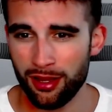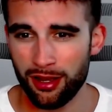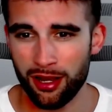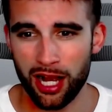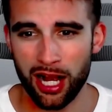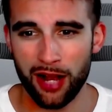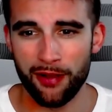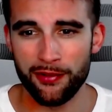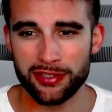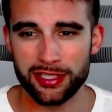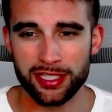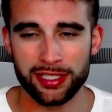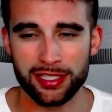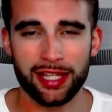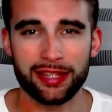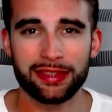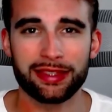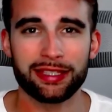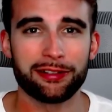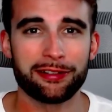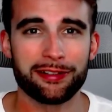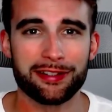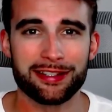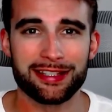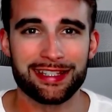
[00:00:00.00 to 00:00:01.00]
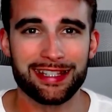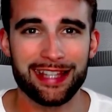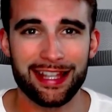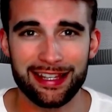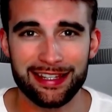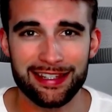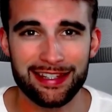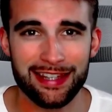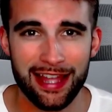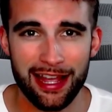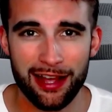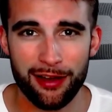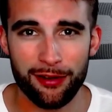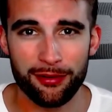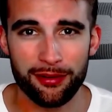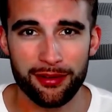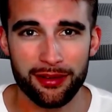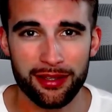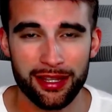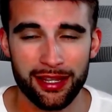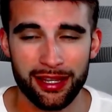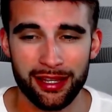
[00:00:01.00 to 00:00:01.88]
Obviously, that theory is dead now,